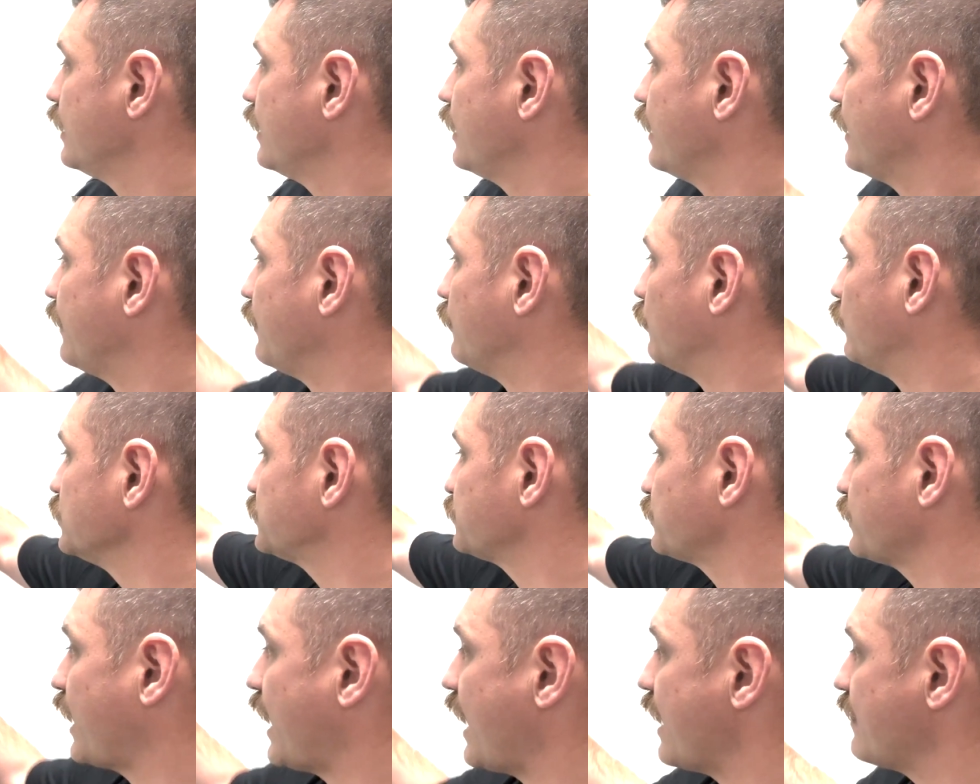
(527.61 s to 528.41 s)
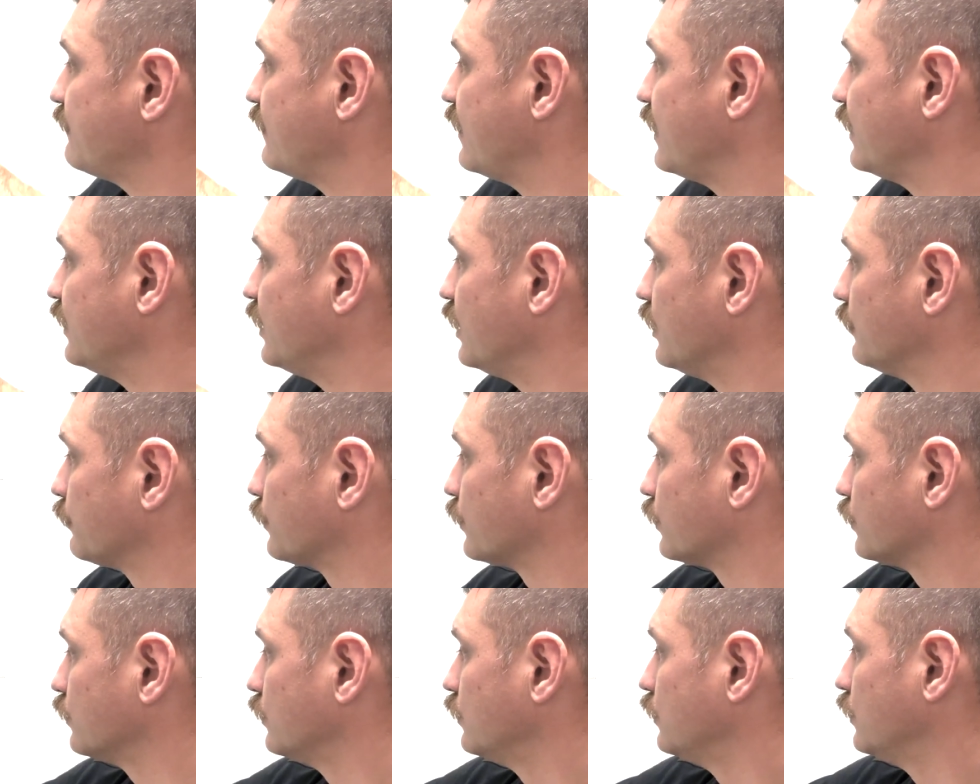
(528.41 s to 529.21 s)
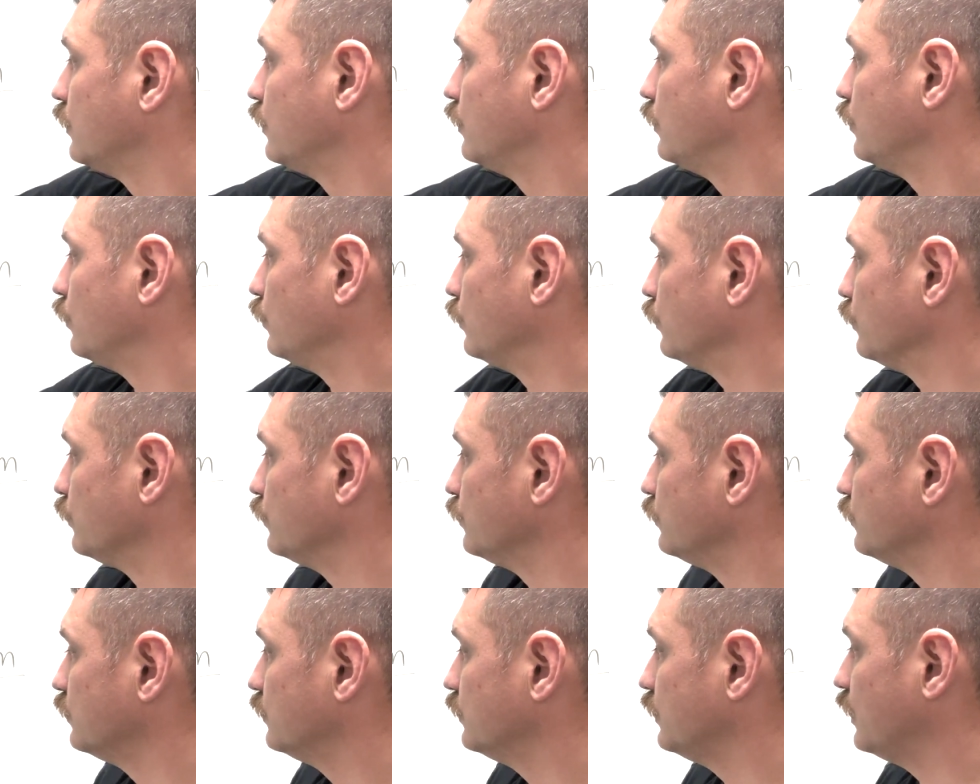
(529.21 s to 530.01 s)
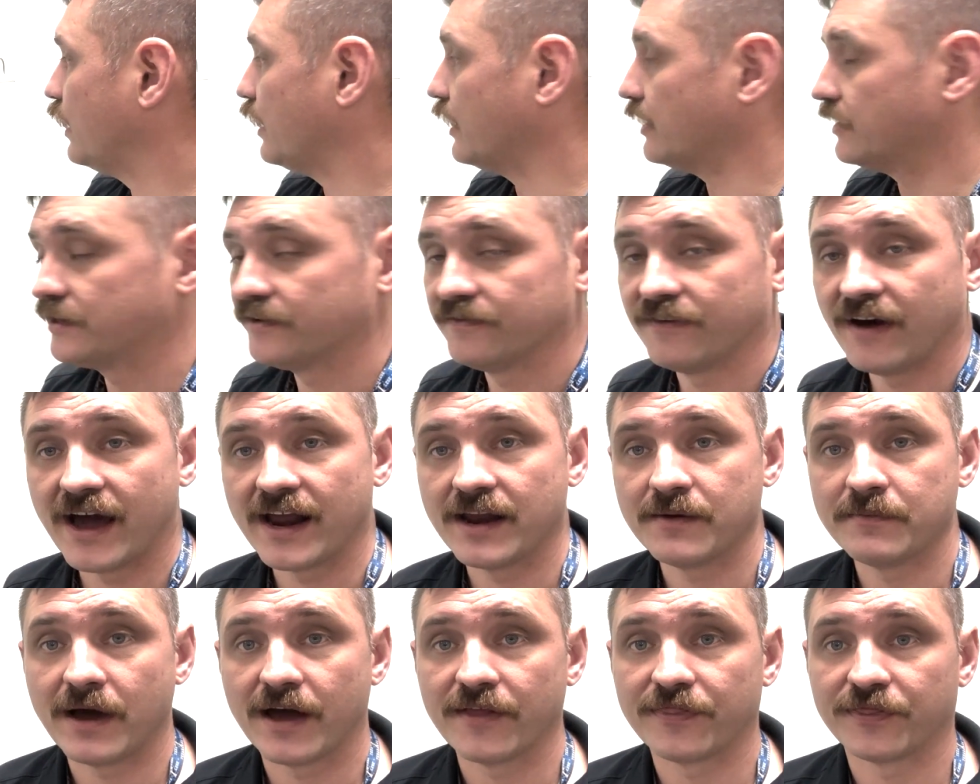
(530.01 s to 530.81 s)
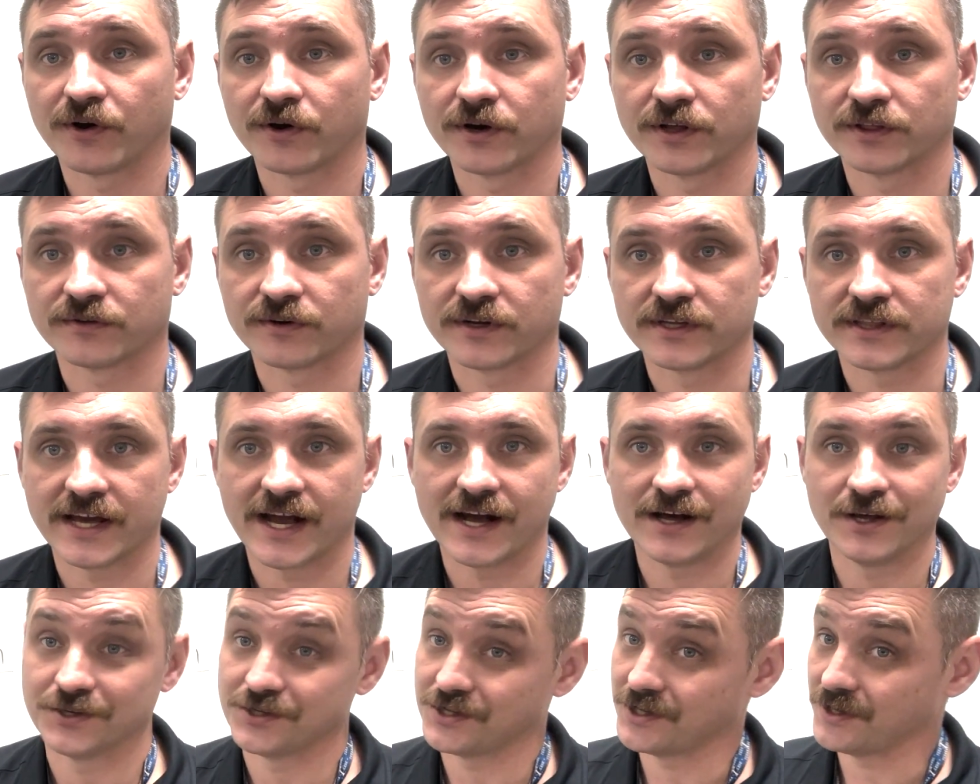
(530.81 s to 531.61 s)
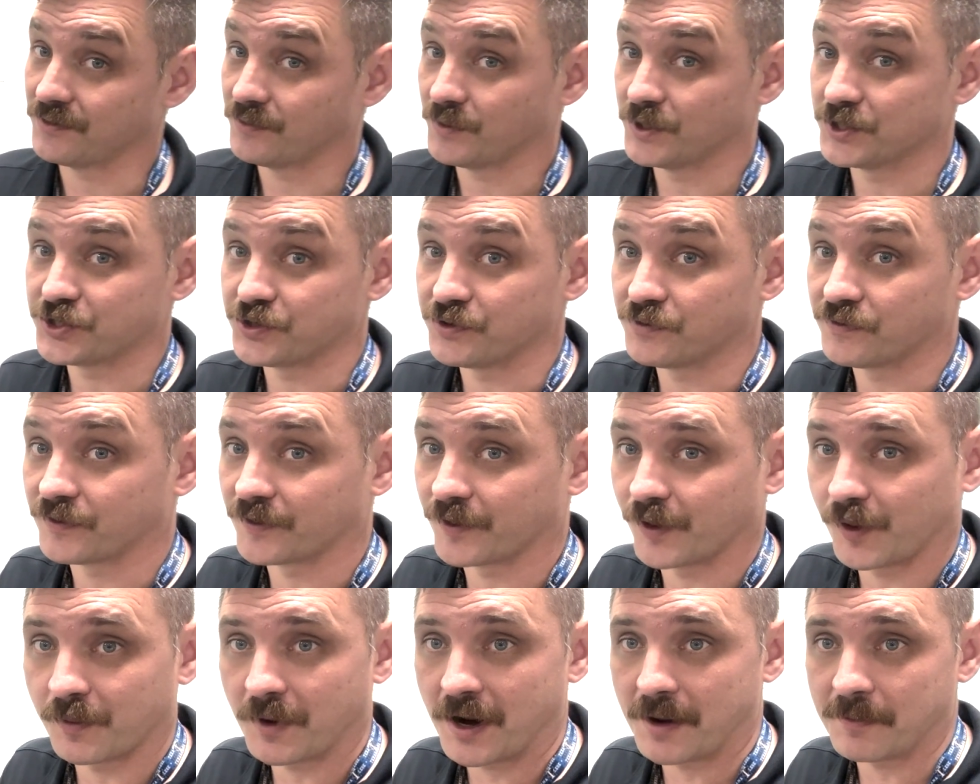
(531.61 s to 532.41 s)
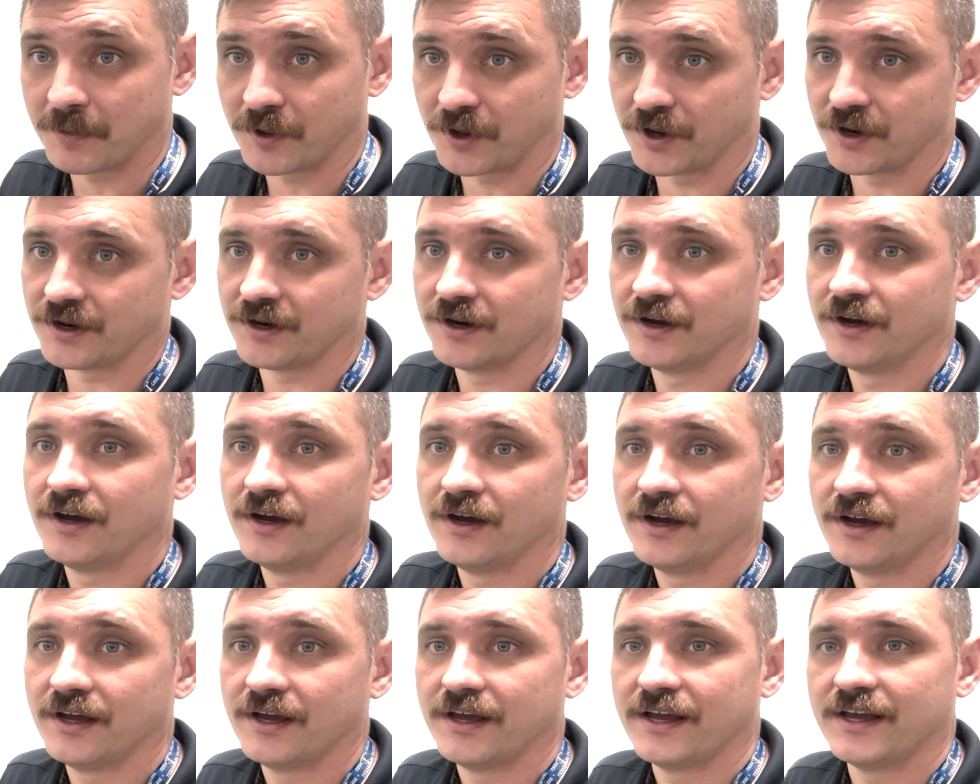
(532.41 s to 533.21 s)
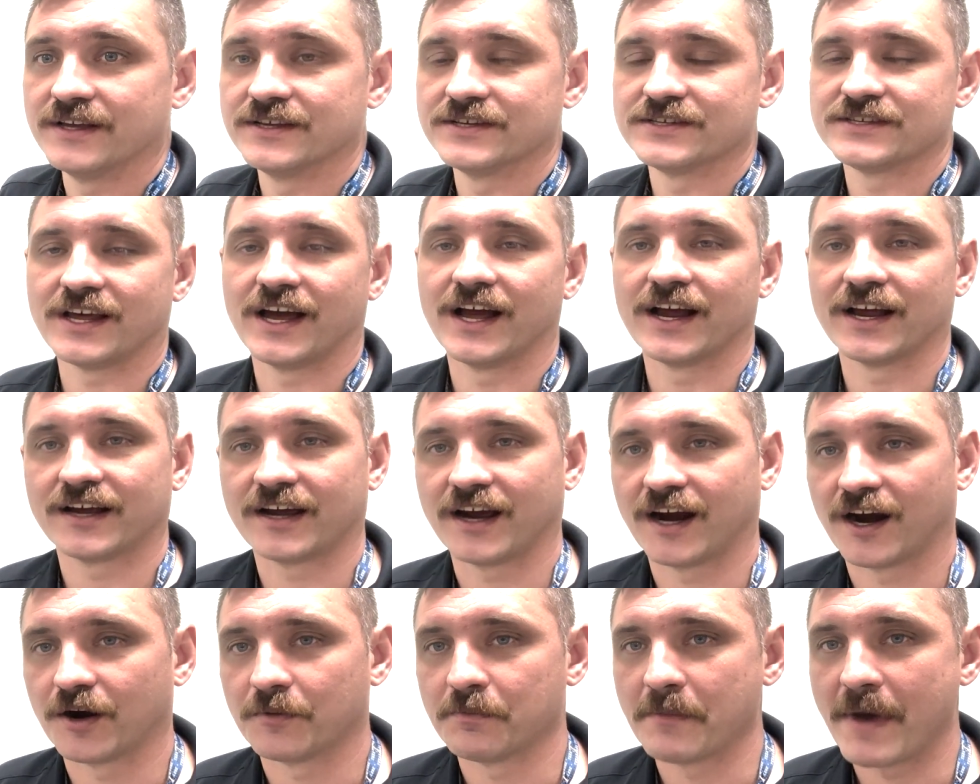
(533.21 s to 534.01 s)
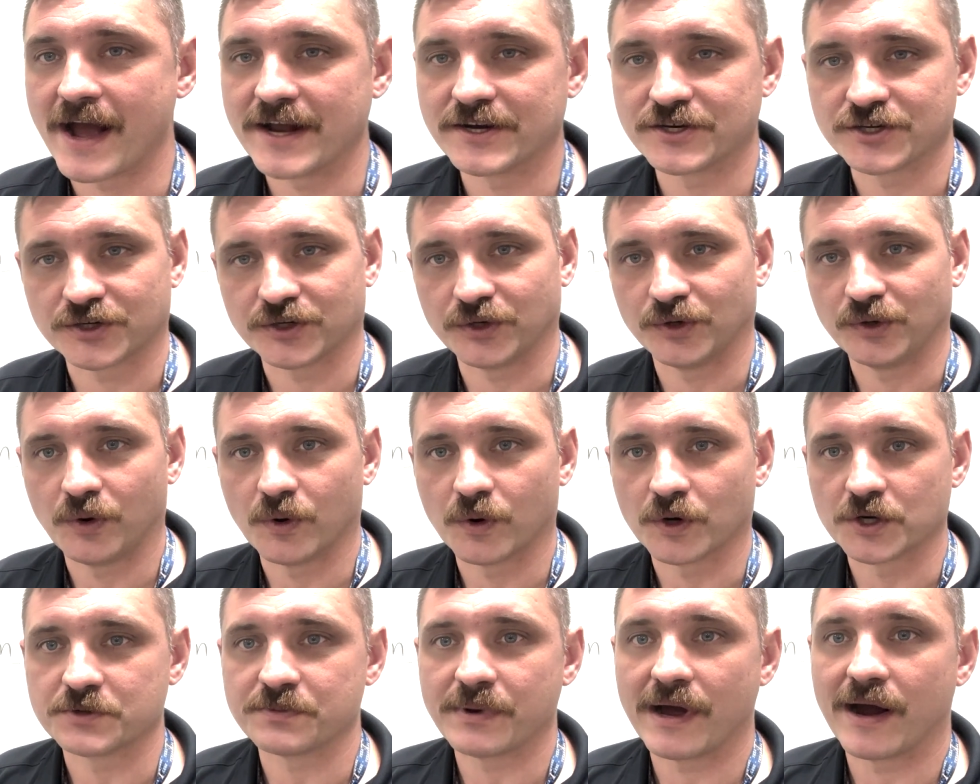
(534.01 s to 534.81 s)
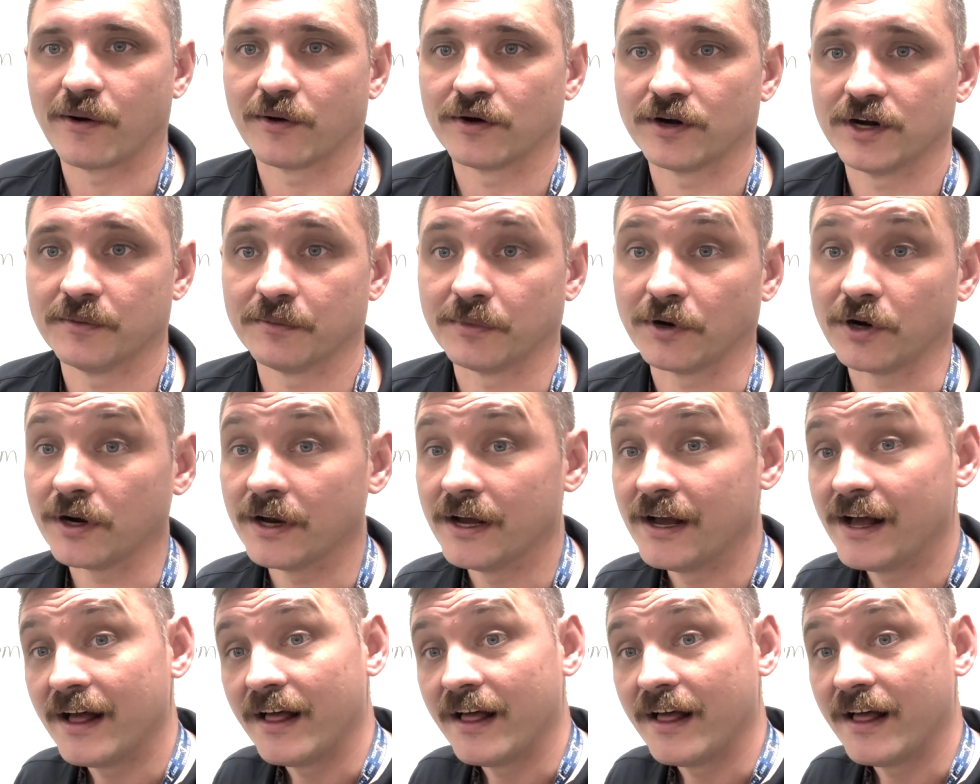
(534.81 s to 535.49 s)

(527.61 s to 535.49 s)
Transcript: And then once we have that number, we'll divide it by 33,000, which if you remember is like our magical horsepower number.